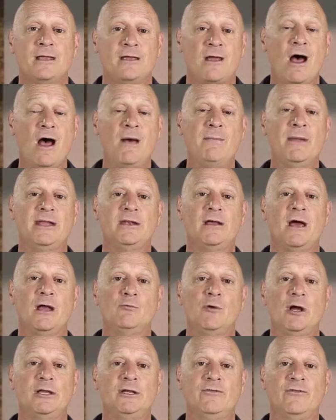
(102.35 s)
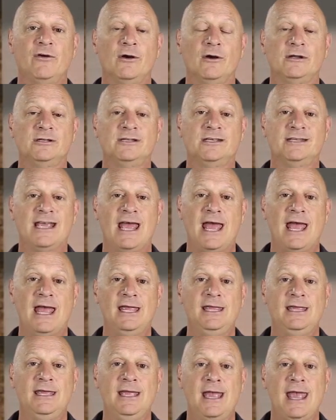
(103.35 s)
Comment on what you've heard
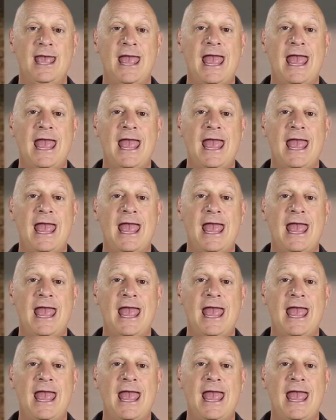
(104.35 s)
today.